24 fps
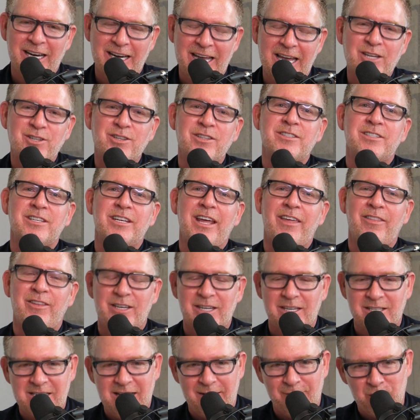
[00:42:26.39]
An agent today that
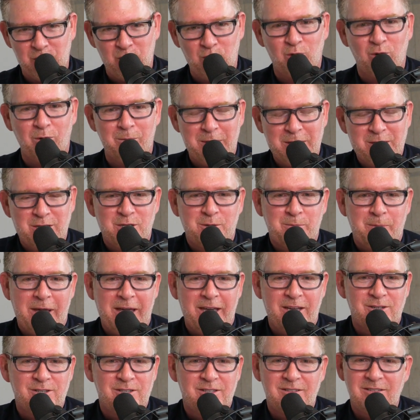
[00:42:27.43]
doesn't have a Google Business
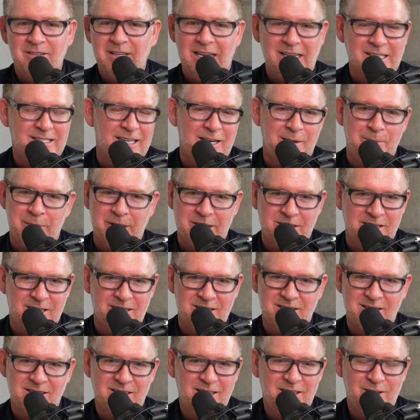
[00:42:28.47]
page isn't in
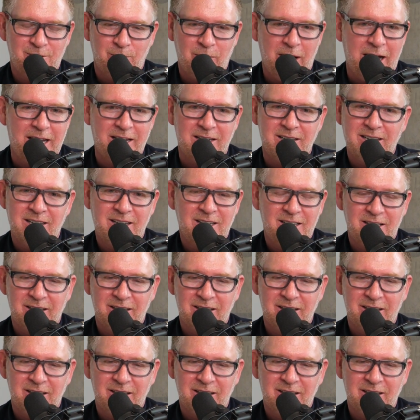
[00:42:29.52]
business, right?